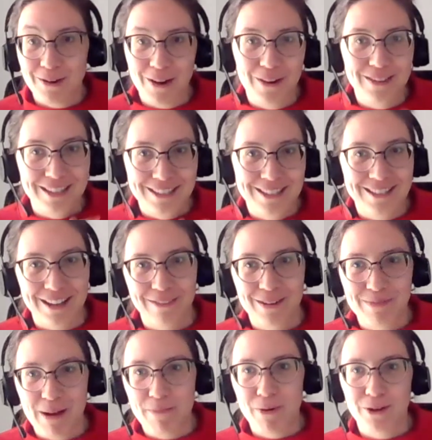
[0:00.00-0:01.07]
so this is
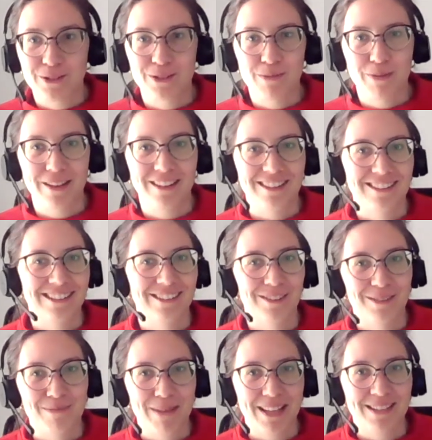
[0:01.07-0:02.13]
definitely my personal opinion and
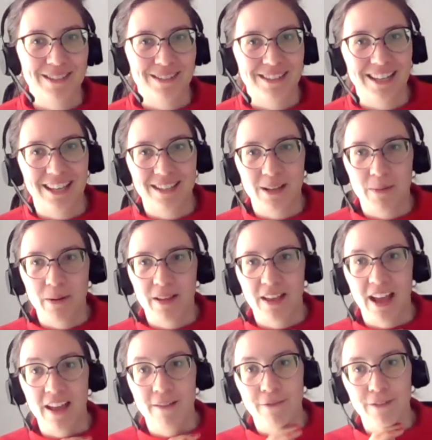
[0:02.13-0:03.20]
not based on data, but
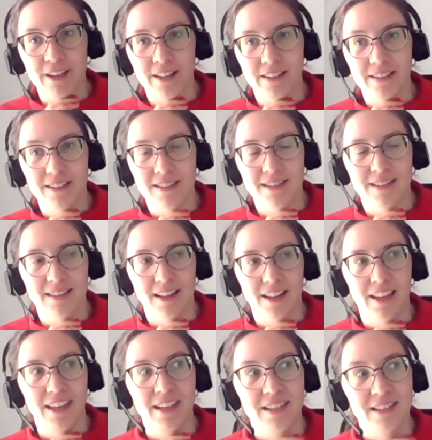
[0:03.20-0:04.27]
I feel it is
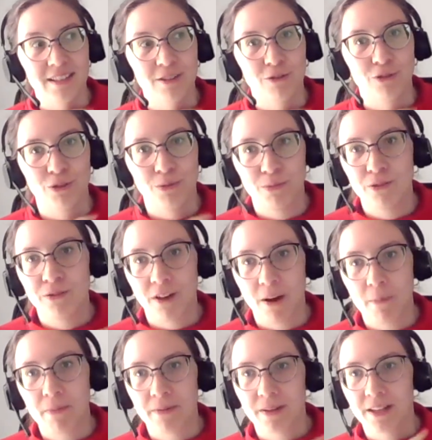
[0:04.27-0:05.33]
easier to move
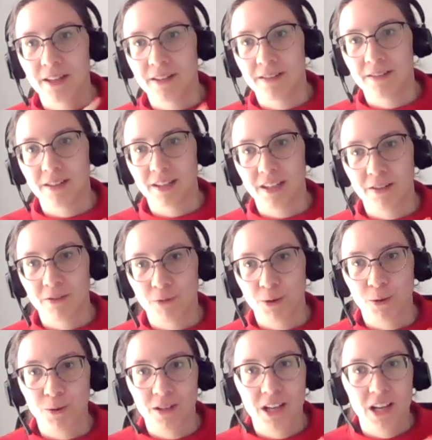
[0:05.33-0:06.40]
up in in a
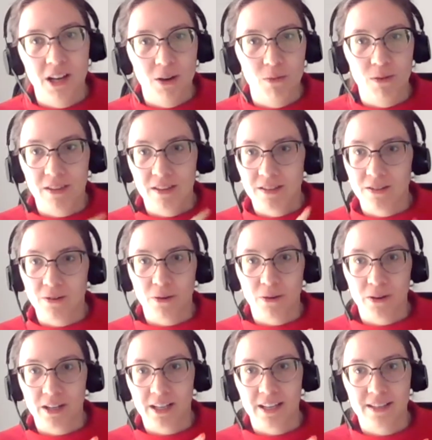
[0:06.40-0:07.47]
role within your
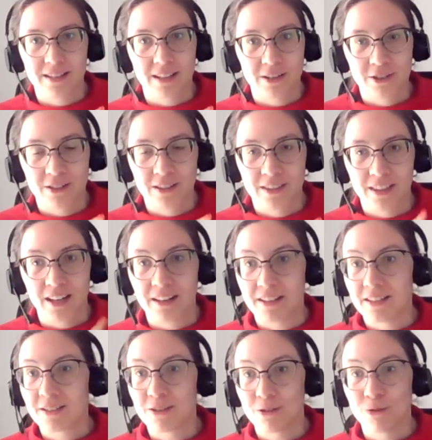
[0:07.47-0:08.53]
organization than it
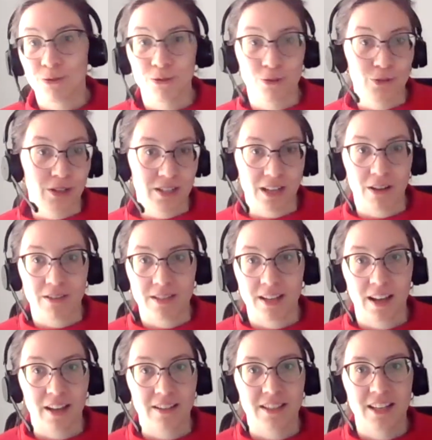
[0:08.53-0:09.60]
is to do it
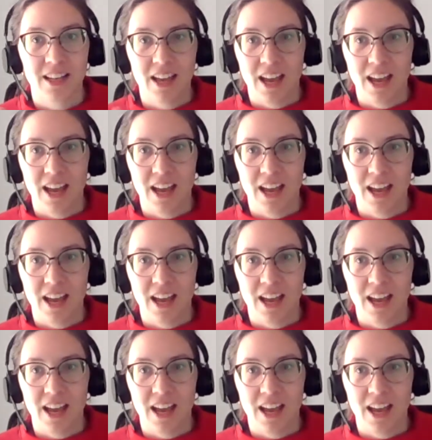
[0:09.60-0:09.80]
outside